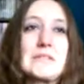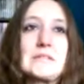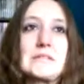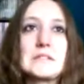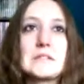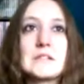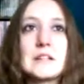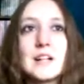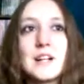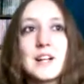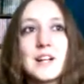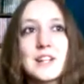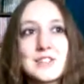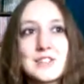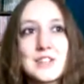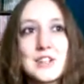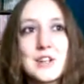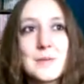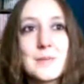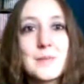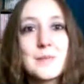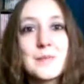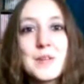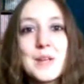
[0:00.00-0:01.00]
I
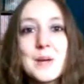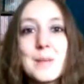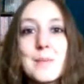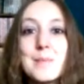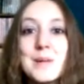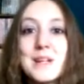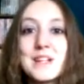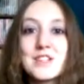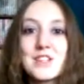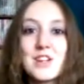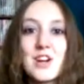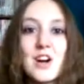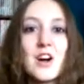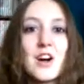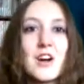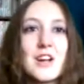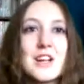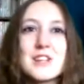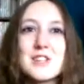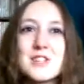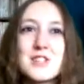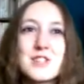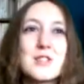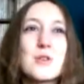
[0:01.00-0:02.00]
don't know,
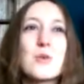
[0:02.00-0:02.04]
mid-card.